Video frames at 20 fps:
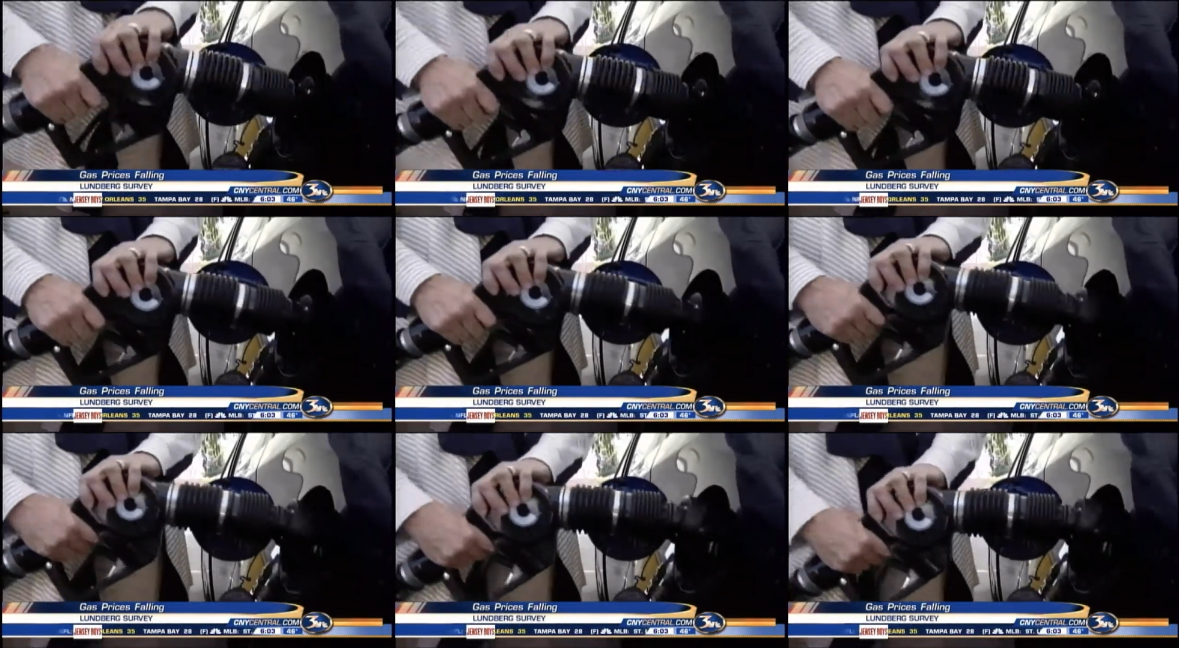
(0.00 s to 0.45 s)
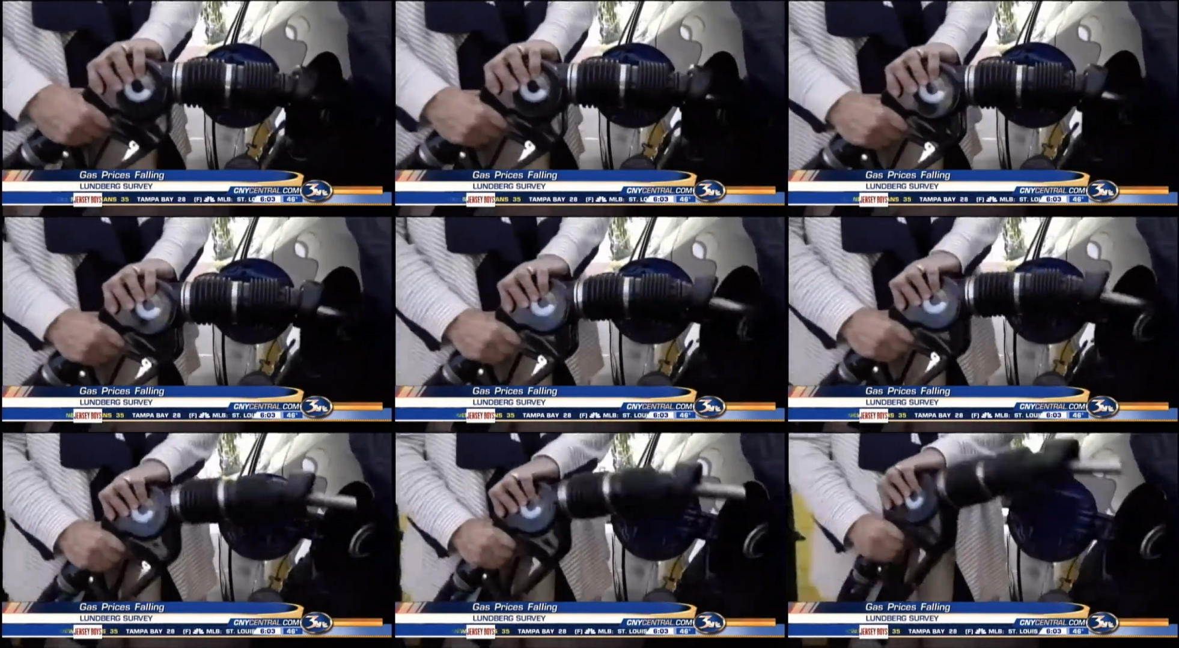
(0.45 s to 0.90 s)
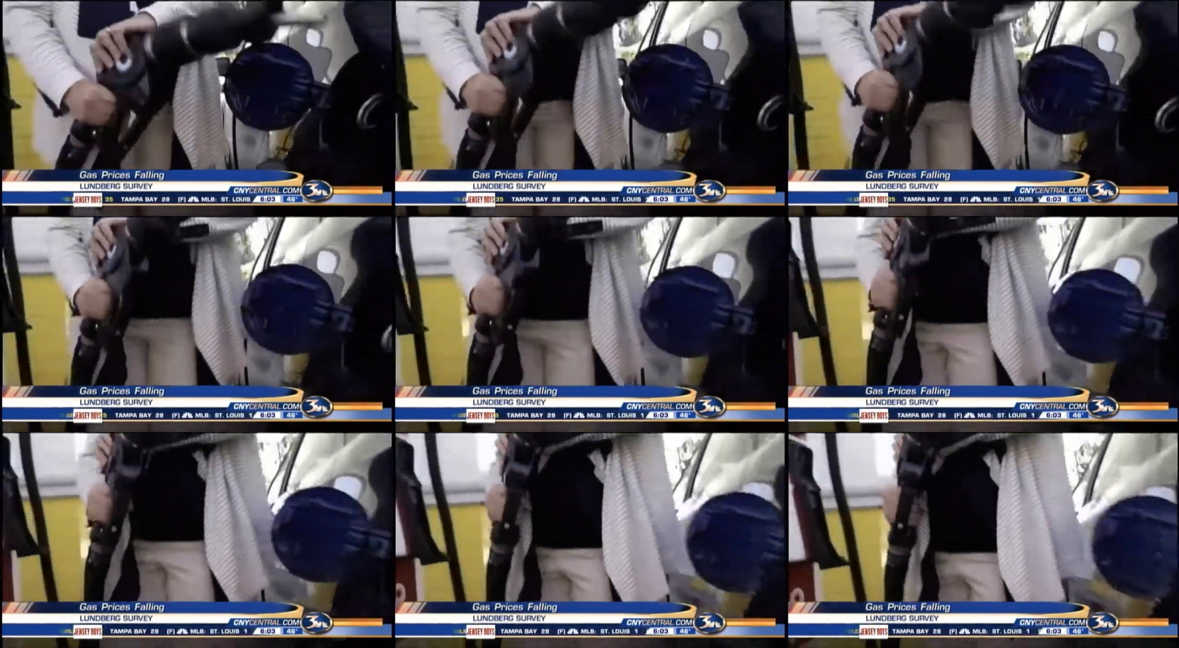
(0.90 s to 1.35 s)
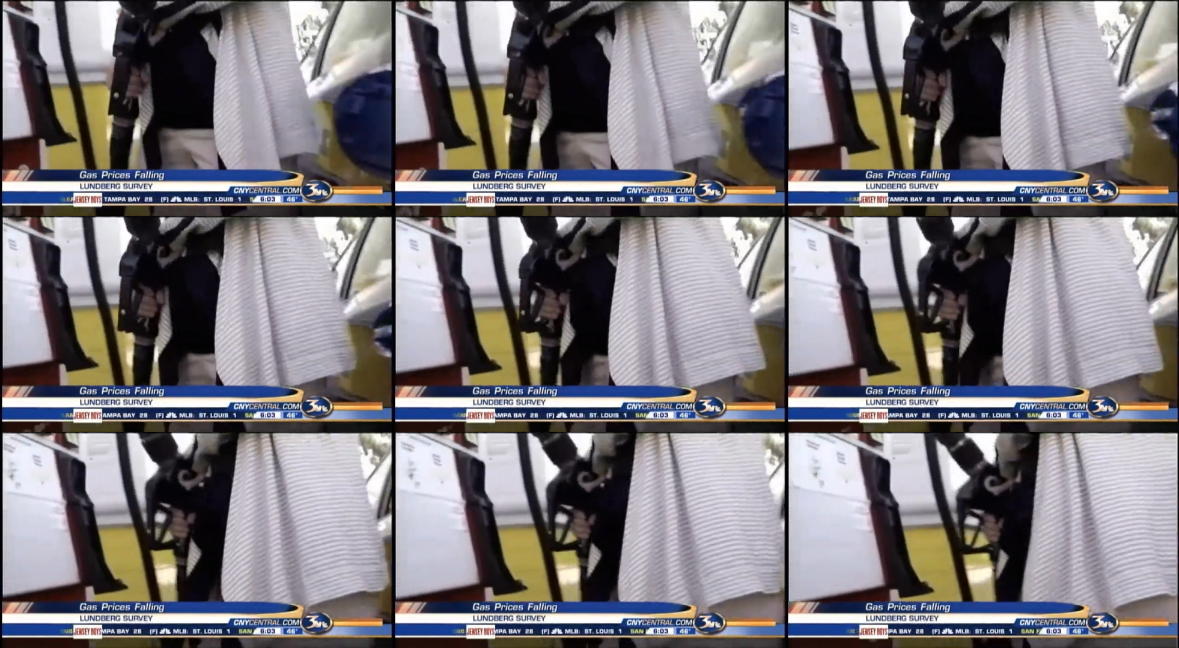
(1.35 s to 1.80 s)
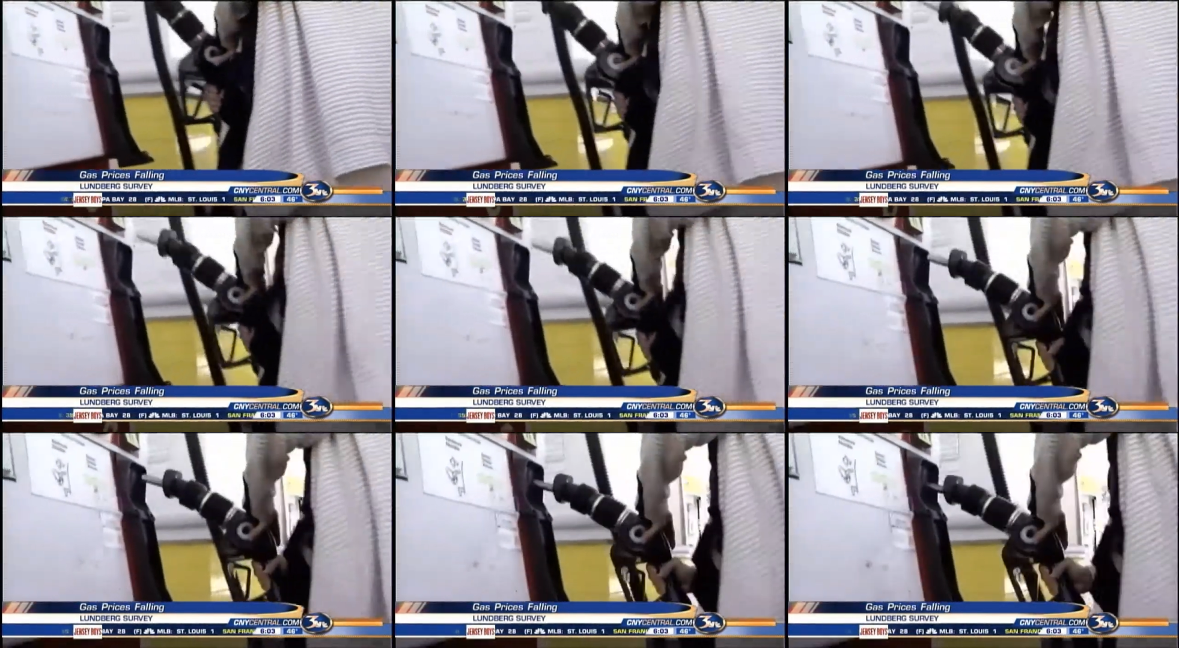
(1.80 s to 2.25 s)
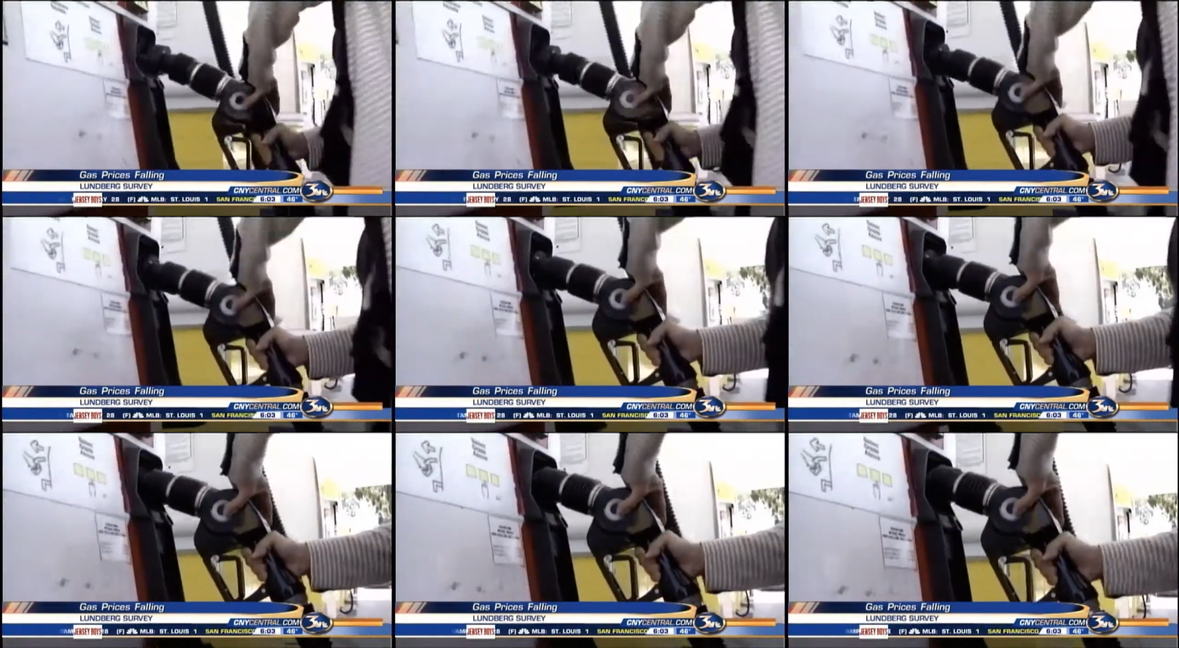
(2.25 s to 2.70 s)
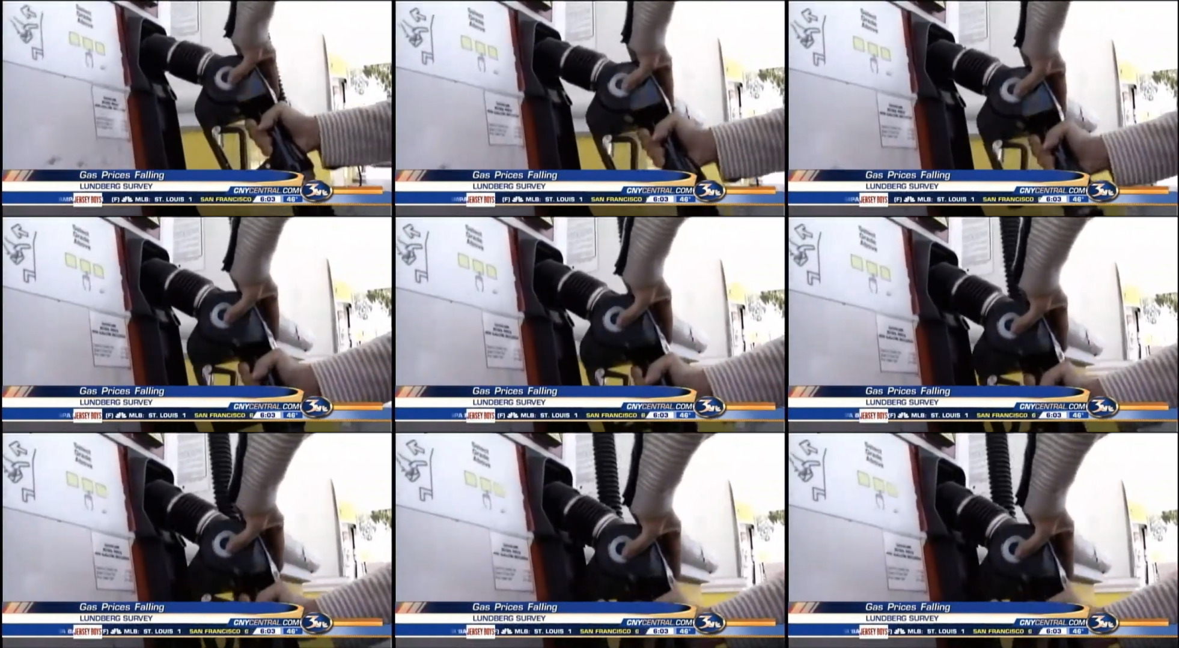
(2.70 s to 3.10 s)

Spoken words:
No face is visible, so there are no lips to read.